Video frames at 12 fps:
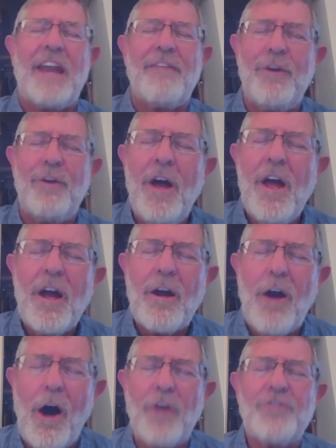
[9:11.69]
if you
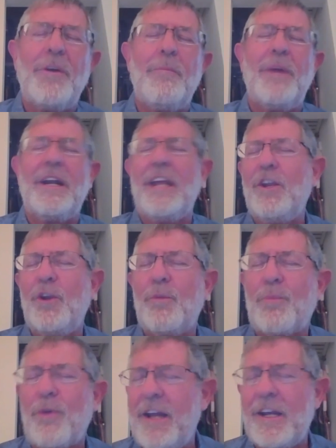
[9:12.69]
call somebody and you
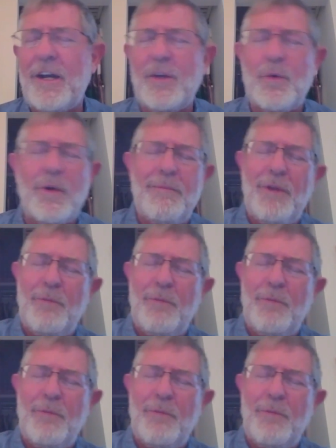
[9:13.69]
pray together with them,